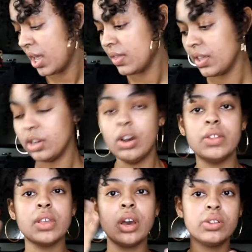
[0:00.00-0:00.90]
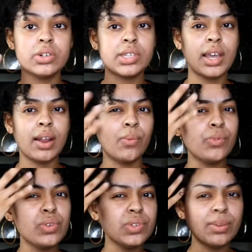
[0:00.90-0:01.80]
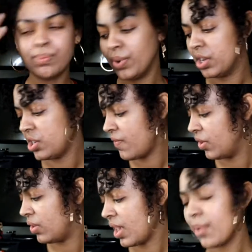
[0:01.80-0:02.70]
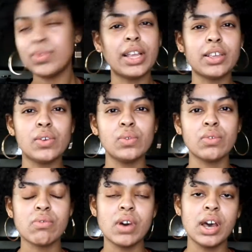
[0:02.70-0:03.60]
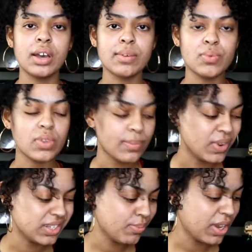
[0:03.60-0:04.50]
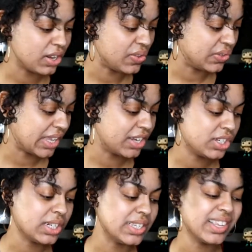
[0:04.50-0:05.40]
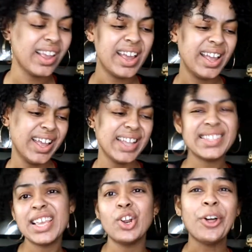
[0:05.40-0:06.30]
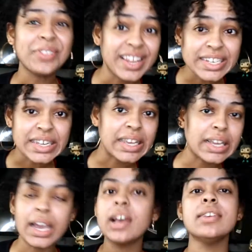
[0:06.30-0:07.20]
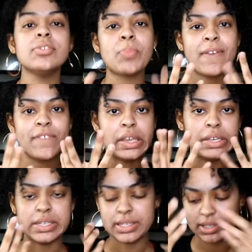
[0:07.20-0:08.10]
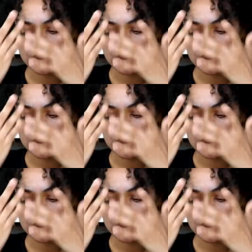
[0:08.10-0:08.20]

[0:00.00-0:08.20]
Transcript: And then on the other side, I won't use a brush, even though they came with that cute little kabuki brush. I'm not going to use that just because it's inauthentic. I use my fingers.